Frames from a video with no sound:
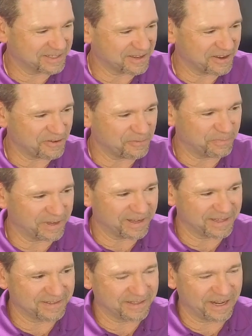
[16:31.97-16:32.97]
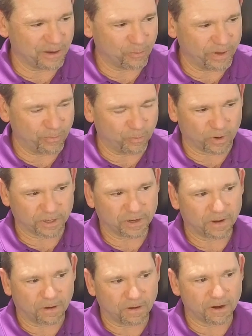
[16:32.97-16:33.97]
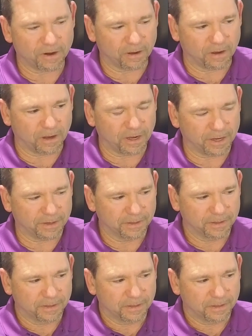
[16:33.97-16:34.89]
So, but we worked hard on.